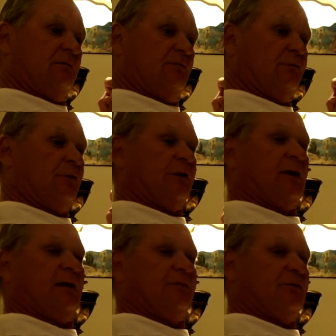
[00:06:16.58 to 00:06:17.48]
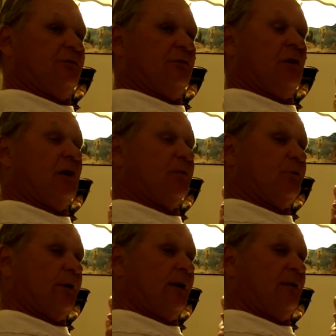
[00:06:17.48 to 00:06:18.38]
we're going to have to do a lot of
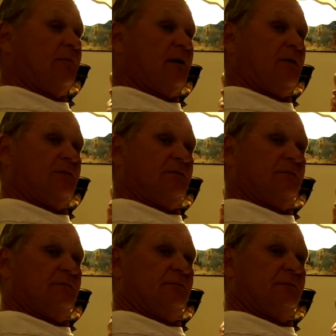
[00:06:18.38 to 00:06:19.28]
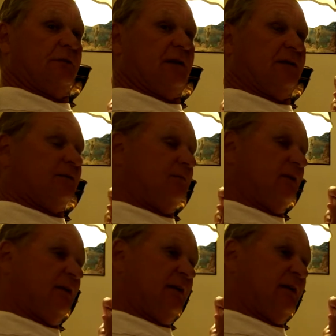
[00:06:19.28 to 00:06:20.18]
praying about. We're going to have to
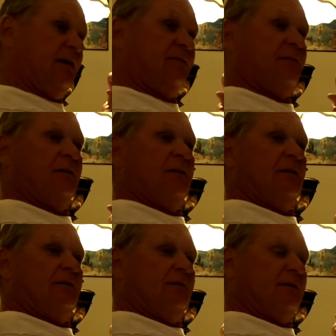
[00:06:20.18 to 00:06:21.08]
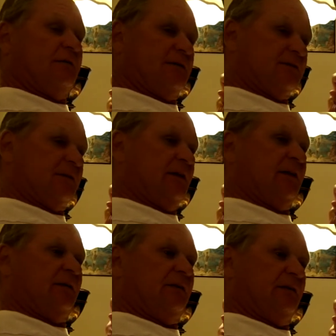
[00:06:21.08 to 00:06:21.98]
believe that this
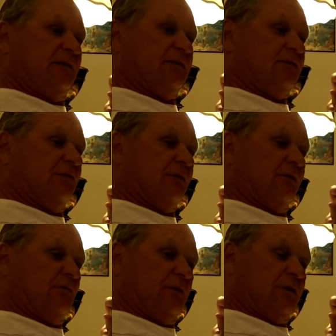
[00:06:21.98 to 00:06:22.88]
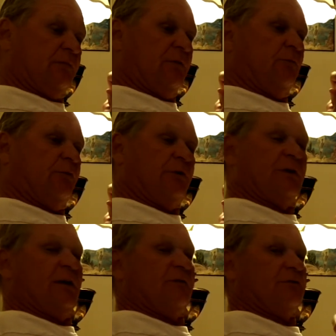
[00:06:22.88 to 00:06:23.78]
thing is going to work, but we're going
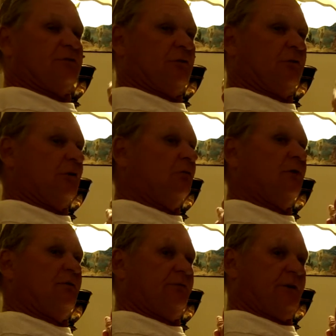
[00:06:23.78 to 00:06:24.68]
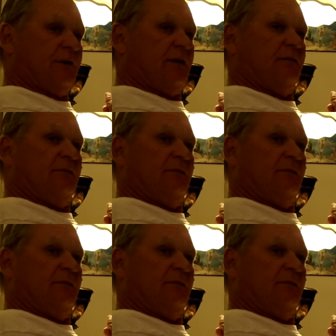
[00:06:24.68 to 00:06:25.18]
to have to start all over again.